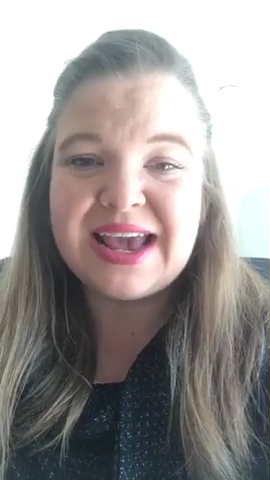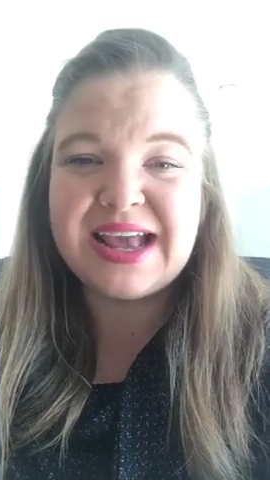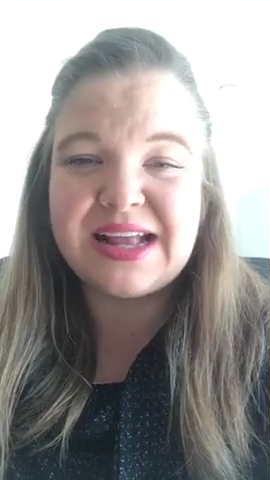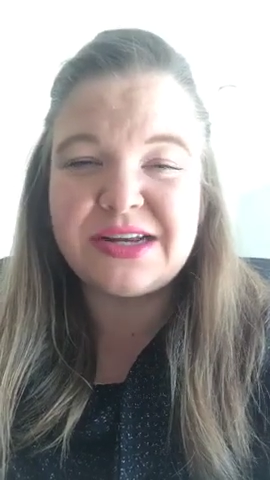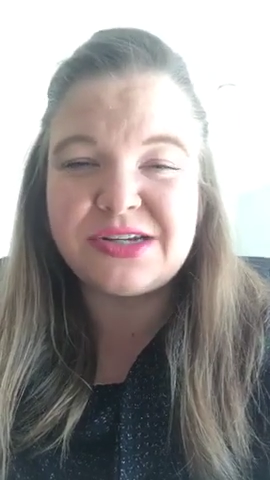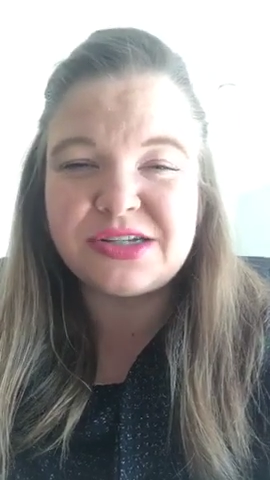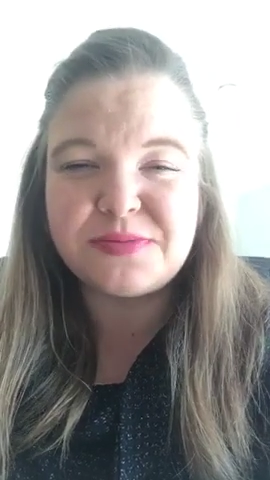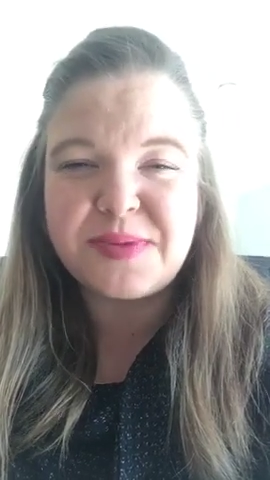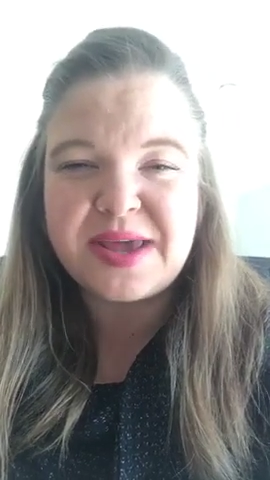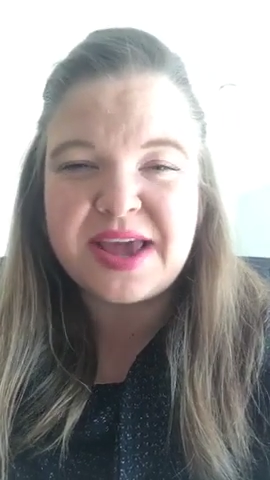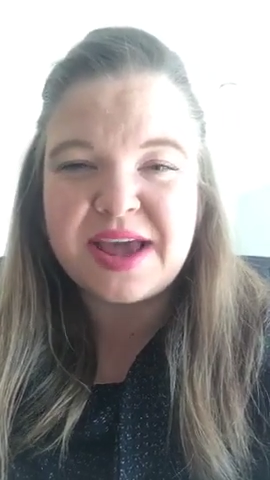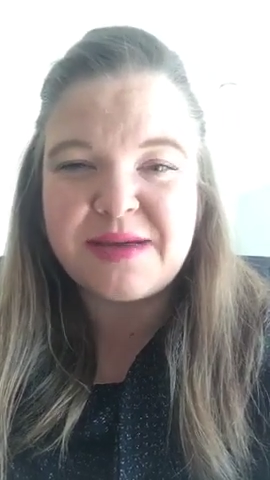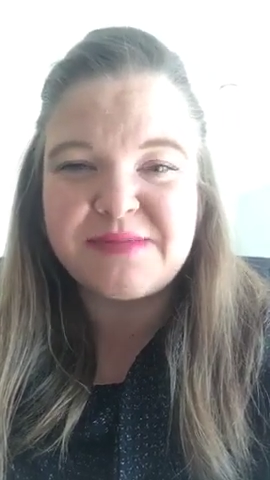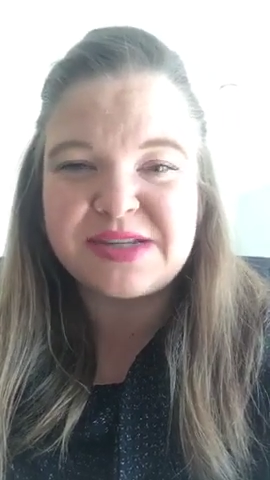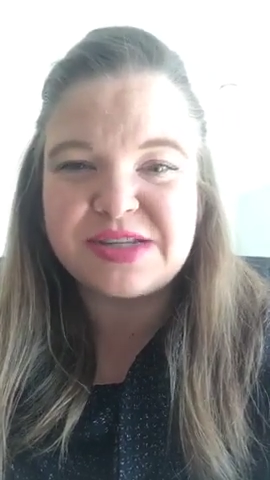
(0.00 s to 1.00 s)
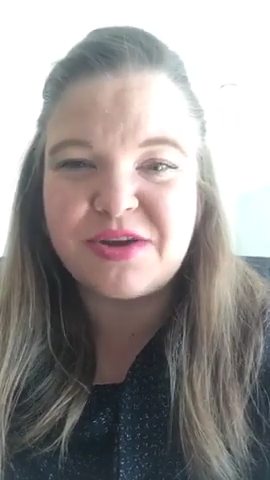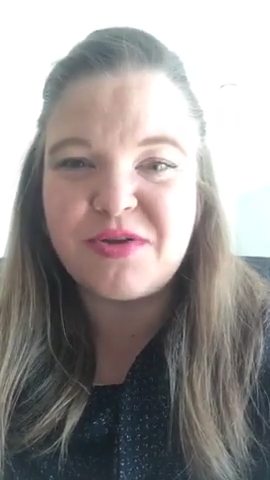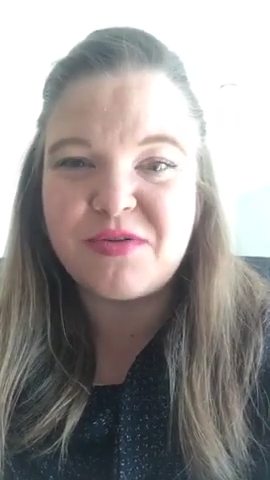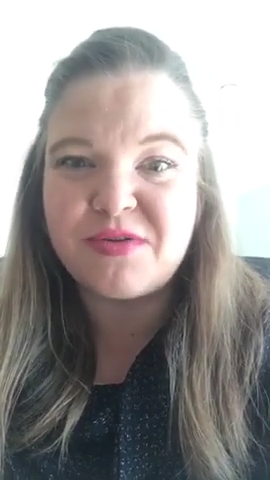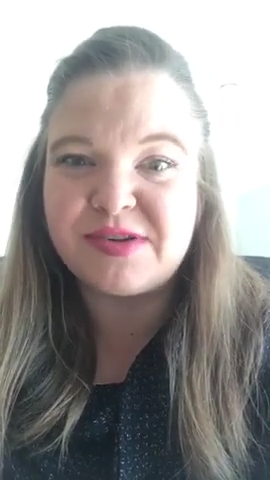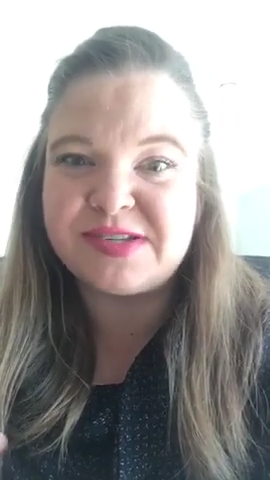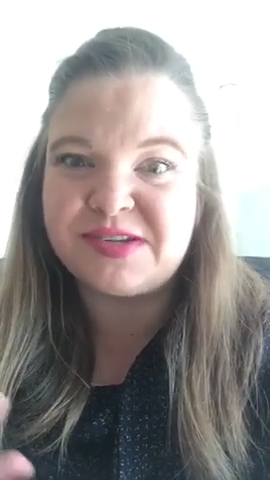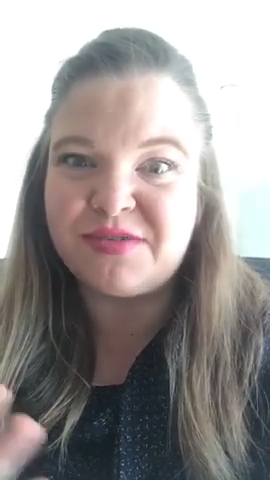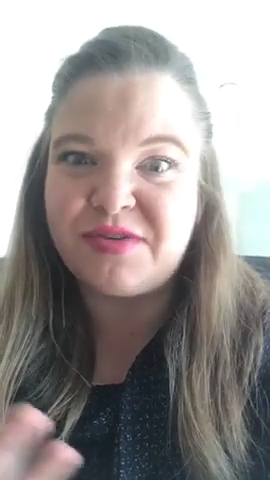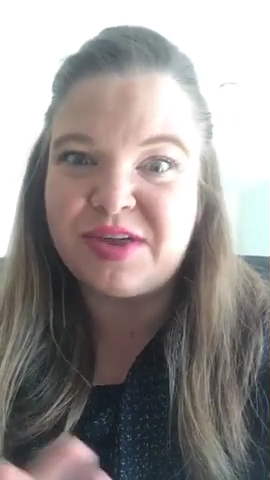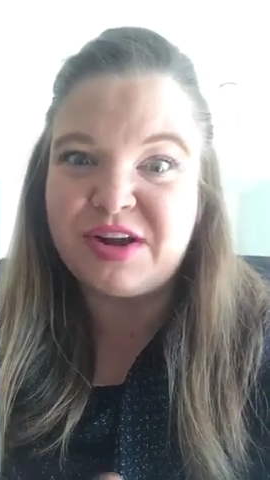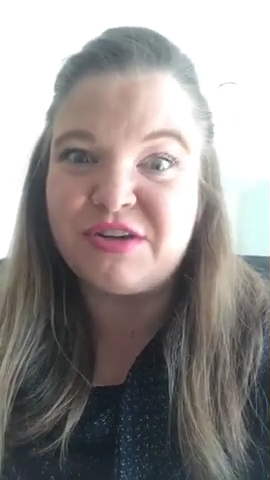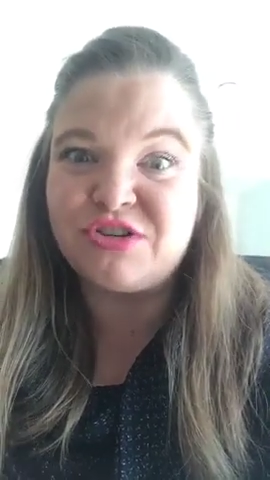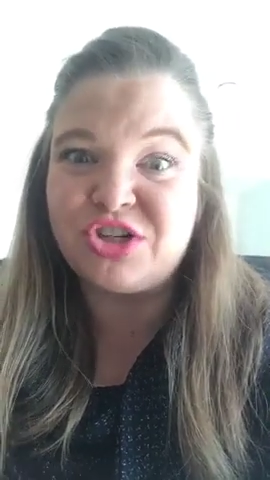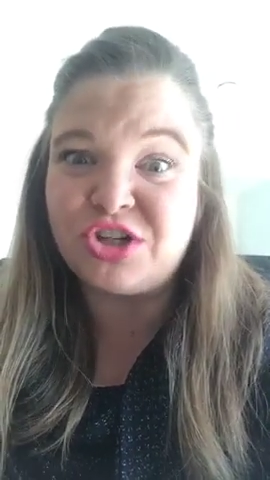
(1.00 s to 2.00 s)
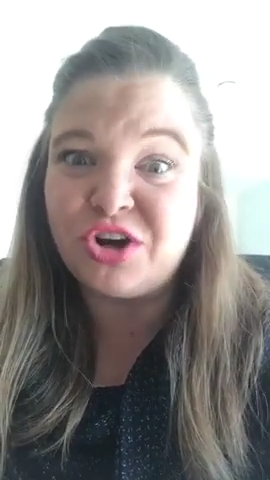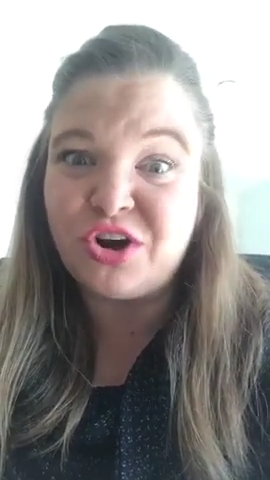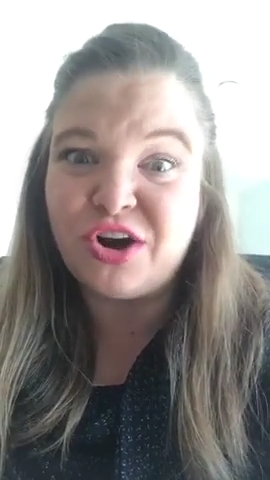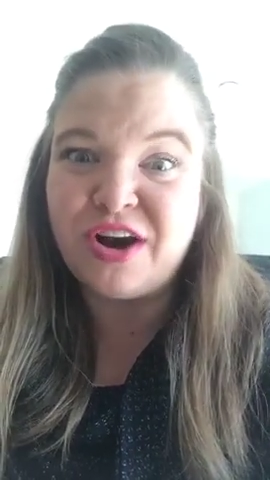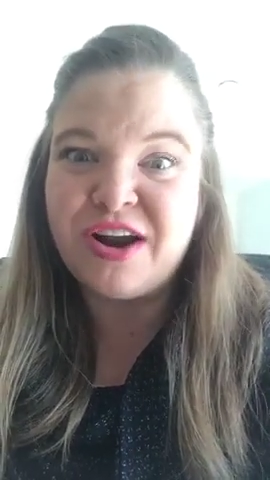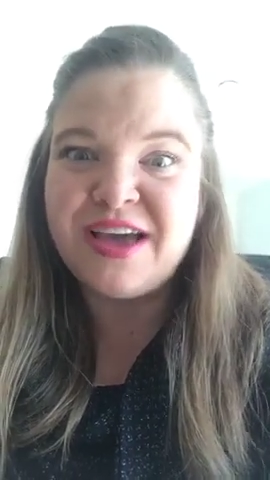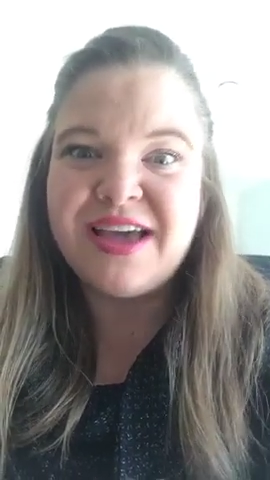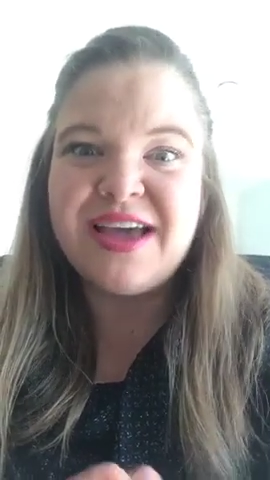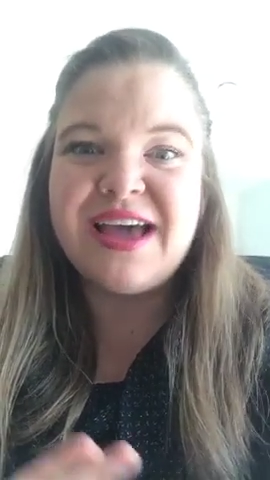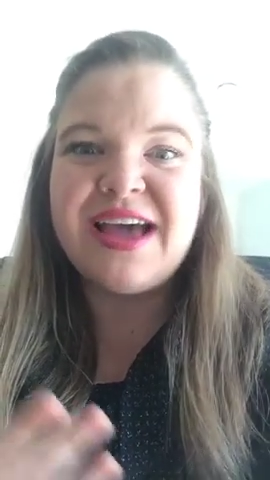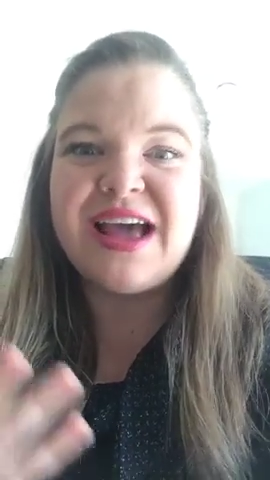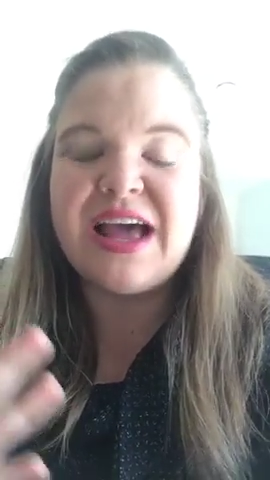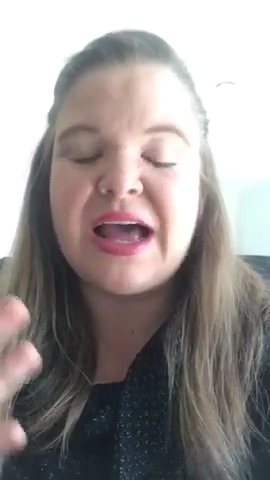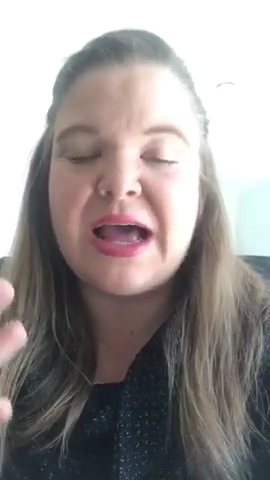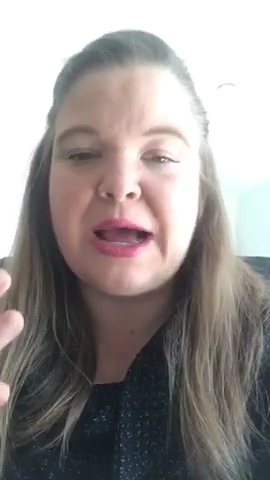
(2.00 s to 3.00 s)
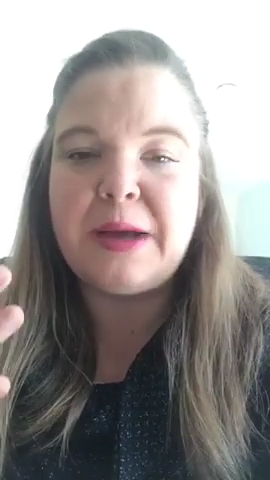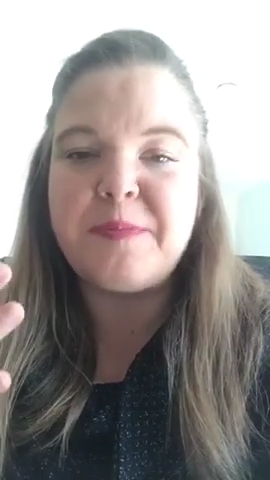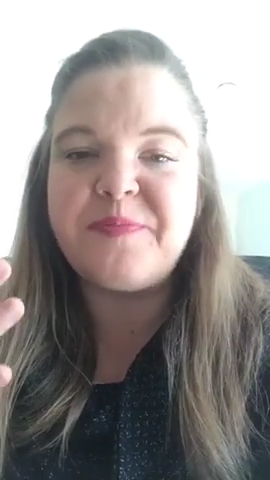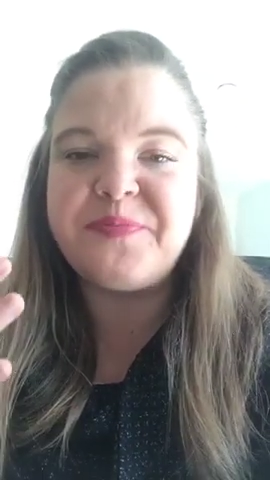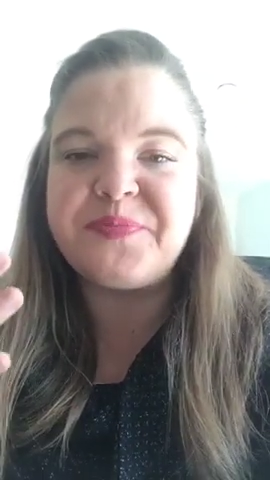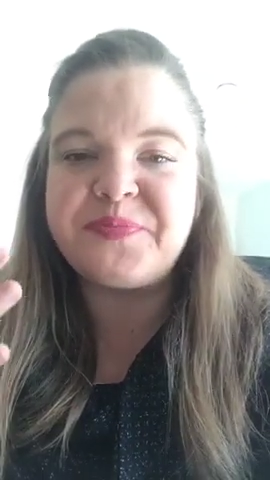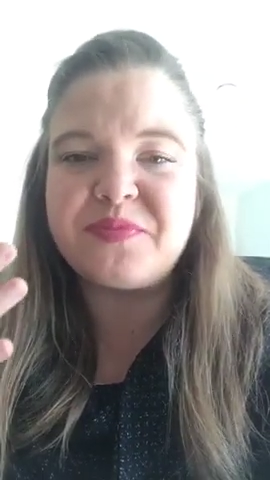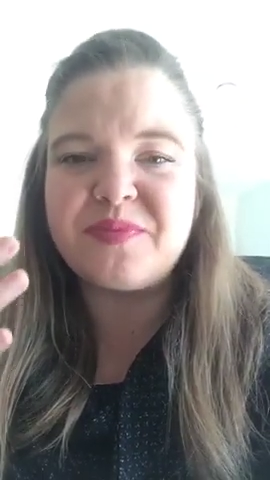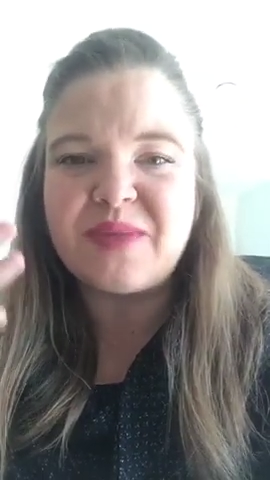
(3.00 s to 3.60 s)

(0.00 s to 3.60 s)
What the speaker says: And it just became so crystal clear. Sure, I